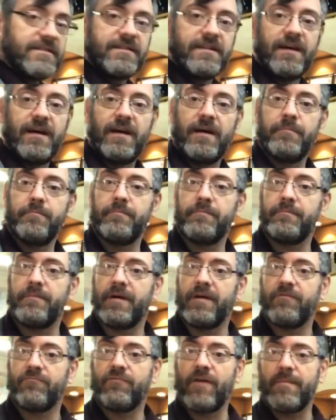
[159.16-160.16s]

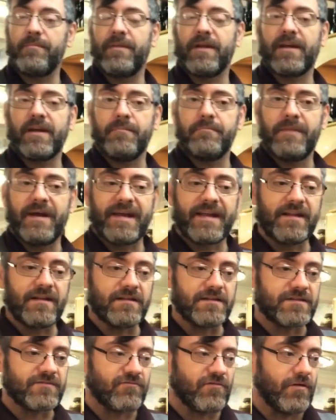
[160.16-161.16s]
some replica
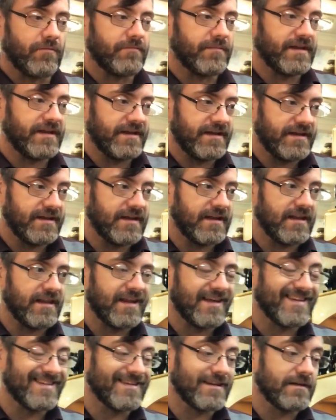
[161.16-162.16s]
medals from the
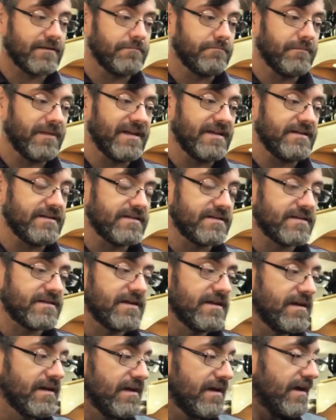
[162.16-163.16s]
London Mint
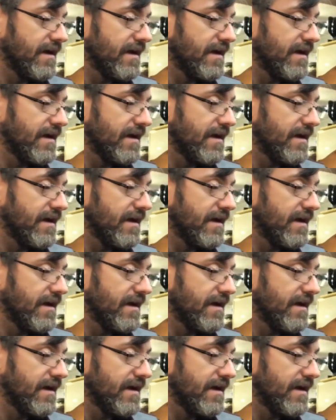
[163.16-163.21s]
